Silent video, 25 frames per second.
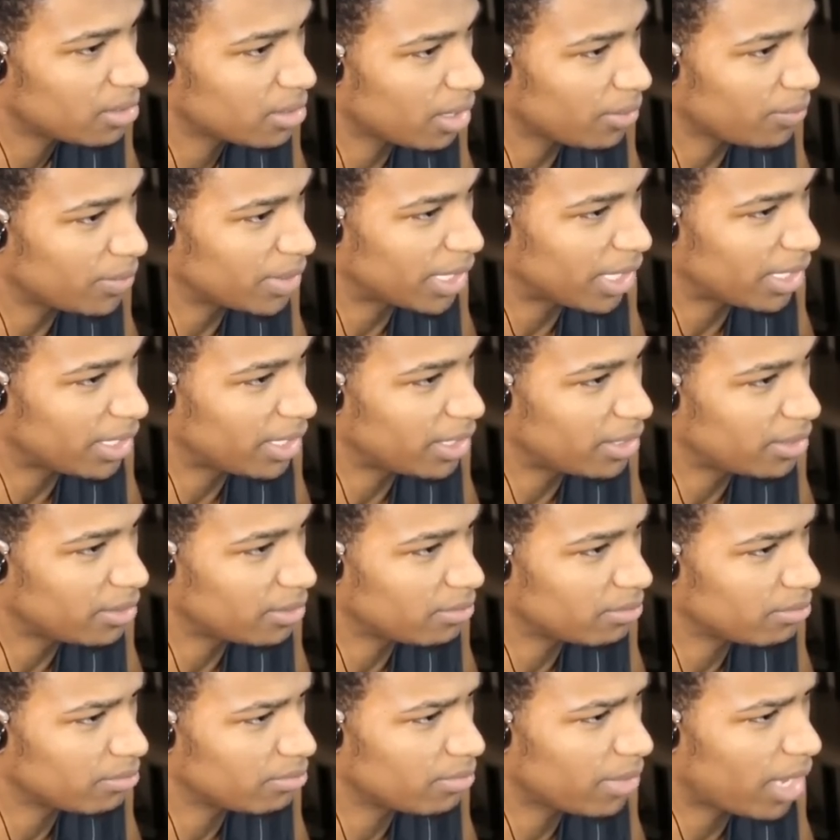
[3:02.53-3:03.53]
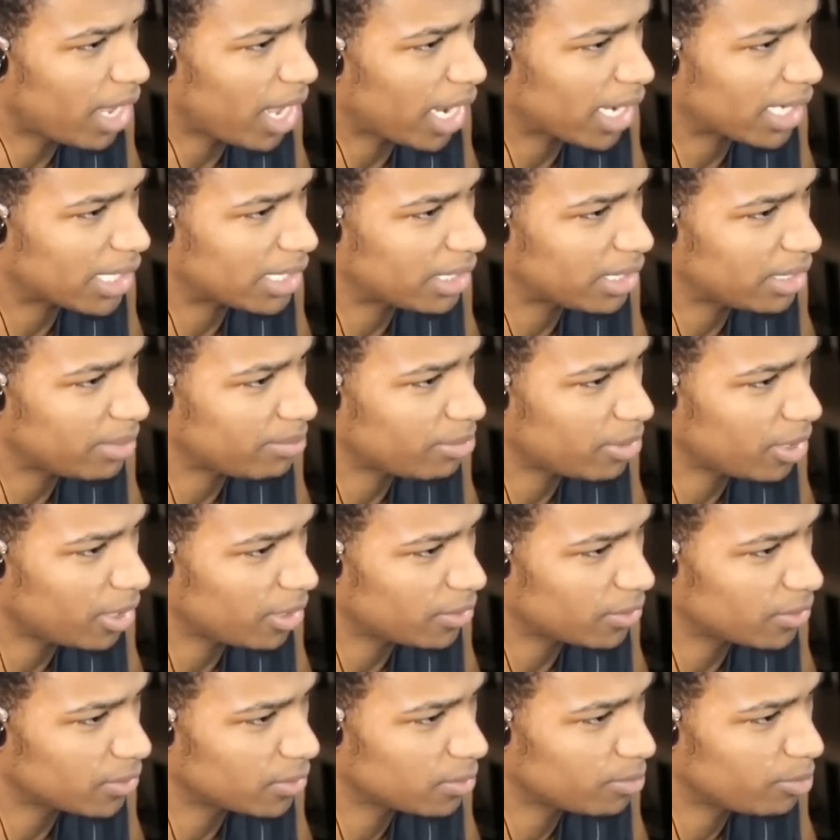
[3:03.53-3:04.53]
I wish I didn't actually
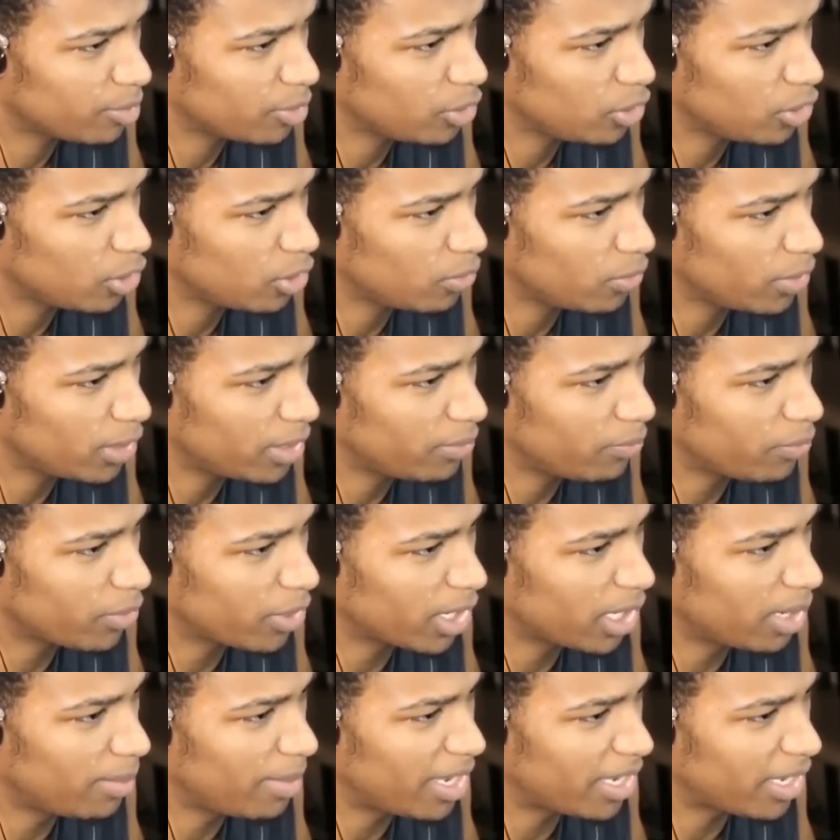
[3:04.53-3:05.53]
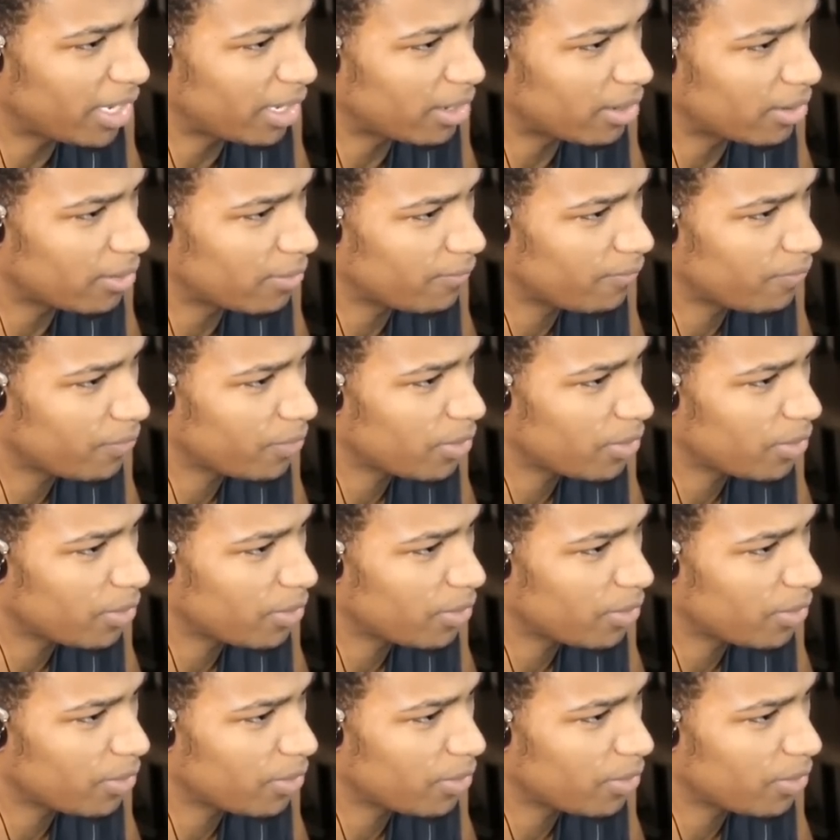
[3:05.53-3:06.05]
play this, but you know what? We're gonna make it.